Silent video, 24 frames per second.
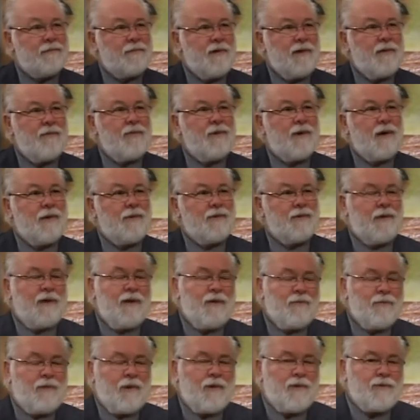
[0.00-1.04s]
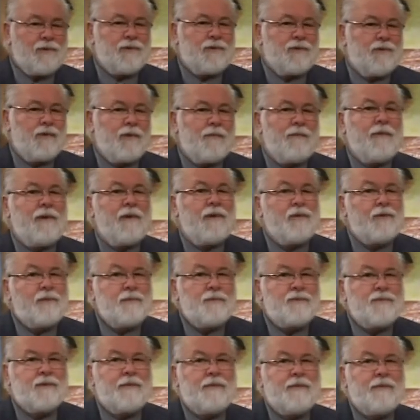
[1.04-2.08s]
He wrote, he wrote to the
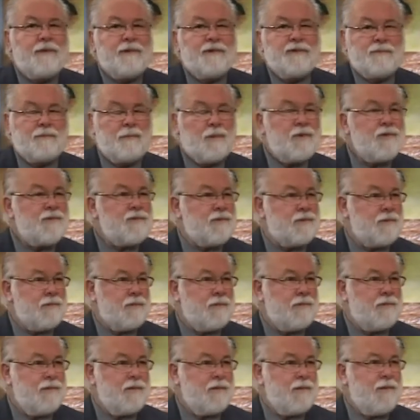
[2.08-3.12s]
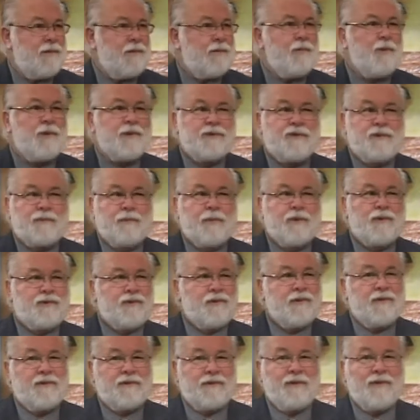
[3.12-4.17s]
pilgrims of the dispersion. What
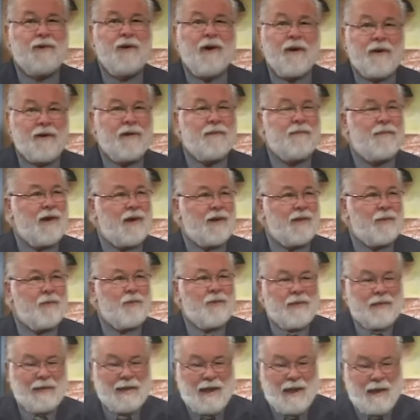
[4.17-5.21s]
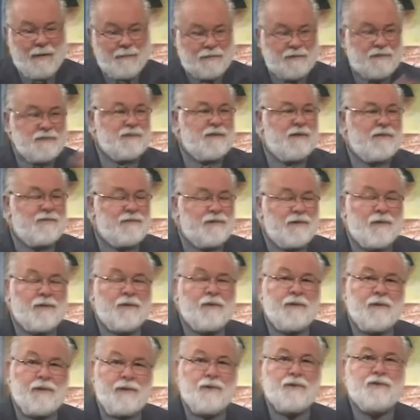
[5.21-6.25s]
dispersion is he talking about? The one that happened
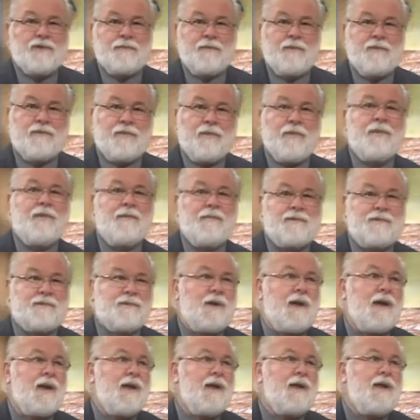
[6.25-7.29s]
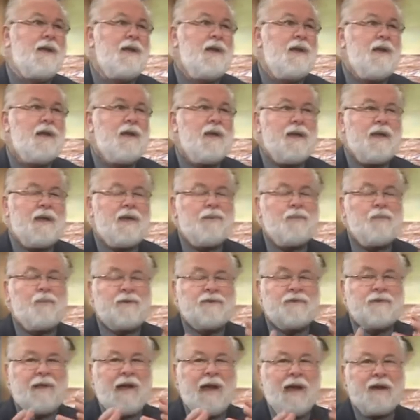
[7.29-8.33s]
700 years before the Messiah, in
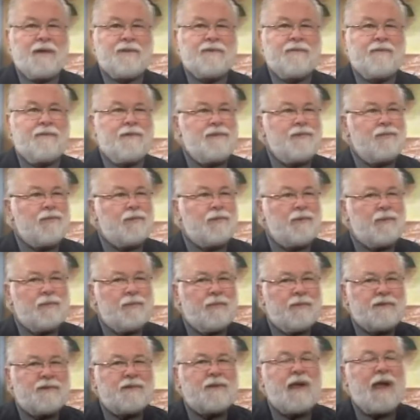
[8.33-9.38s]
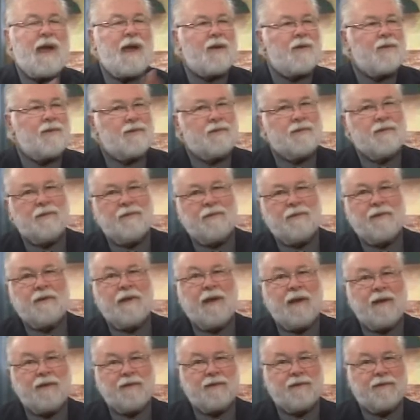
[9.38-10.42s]
which the house of Israel was scattered to the
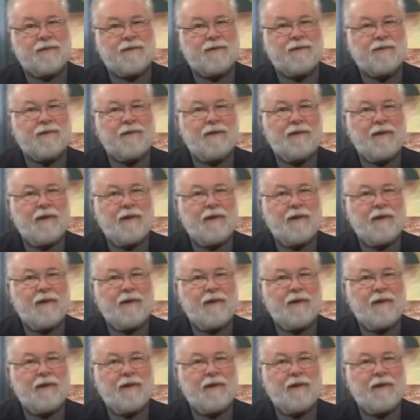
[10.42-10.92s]
nations.